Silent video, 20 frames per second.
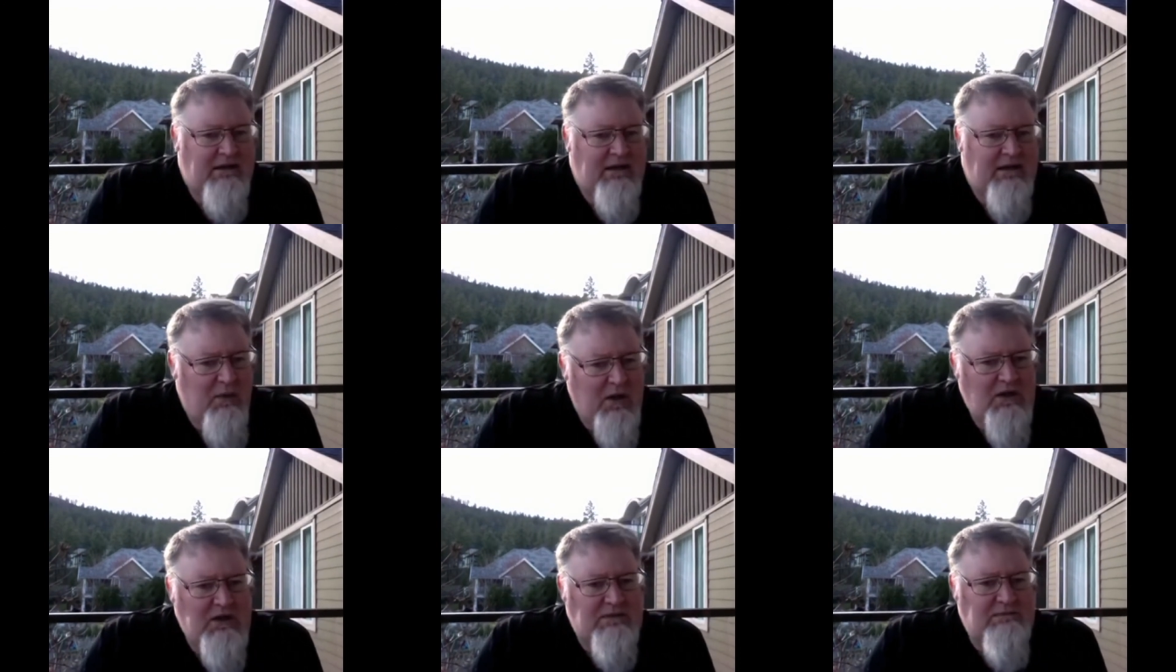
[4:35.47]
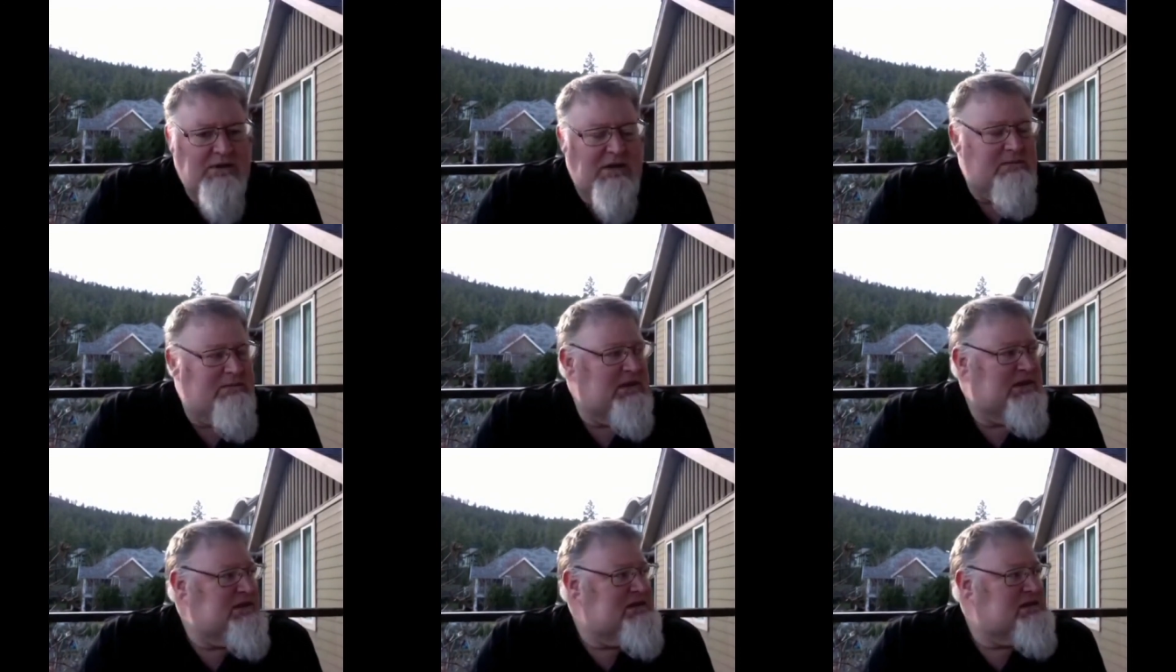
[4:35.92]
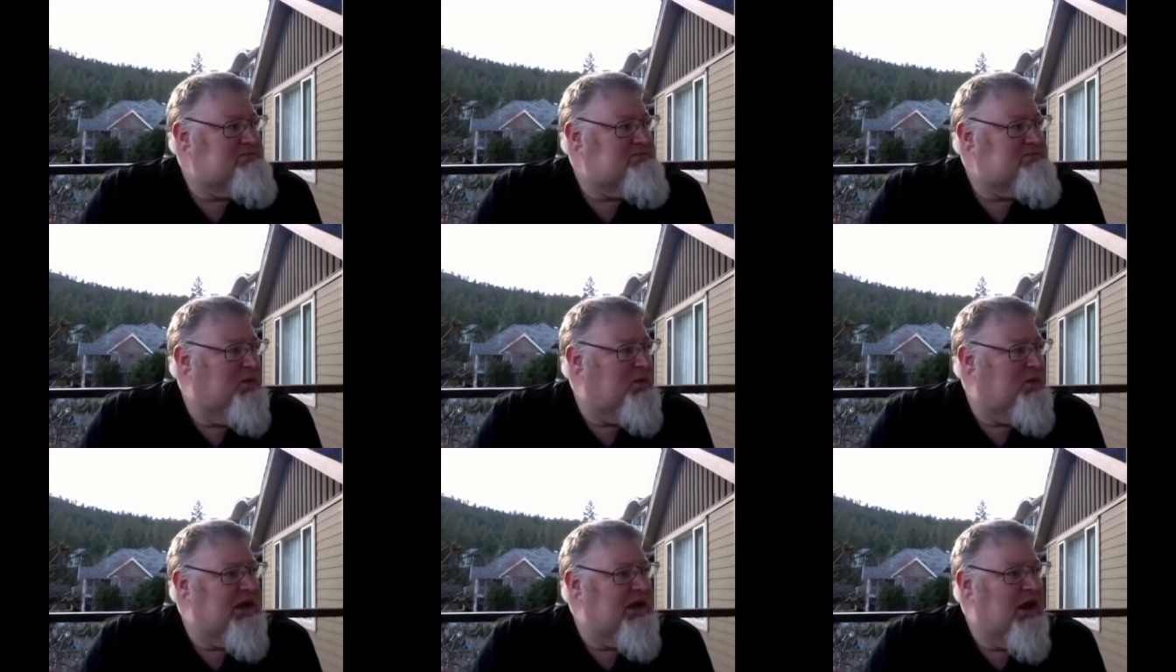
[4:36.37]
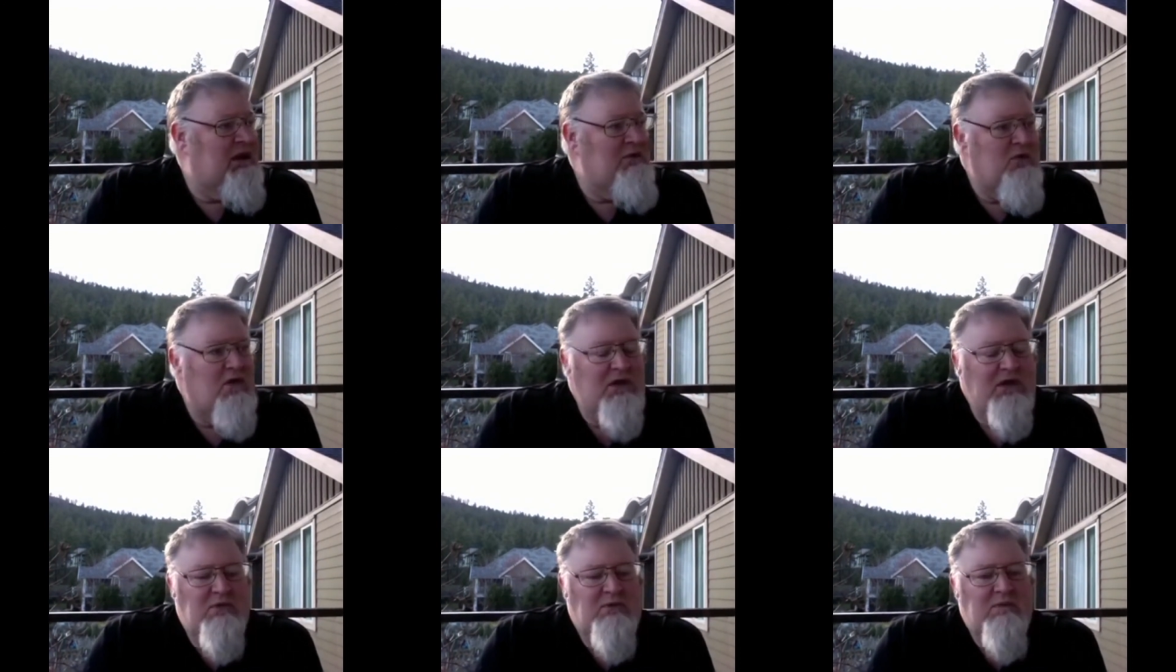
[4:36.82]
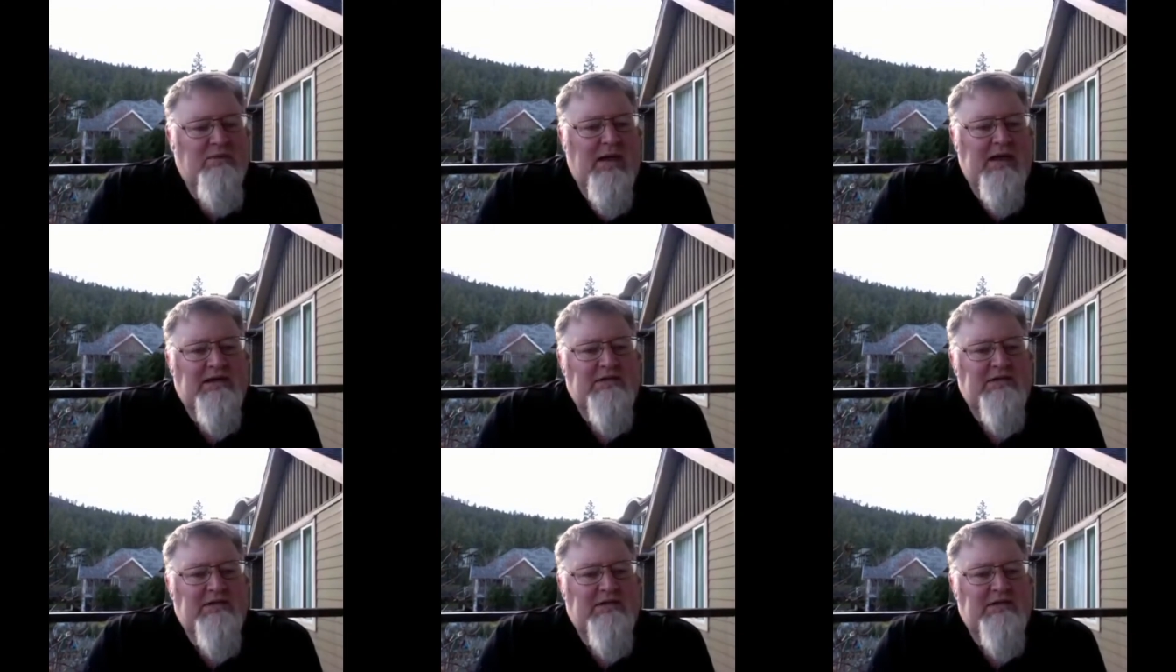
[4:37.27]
They welcomed him at this point. Now, I want you to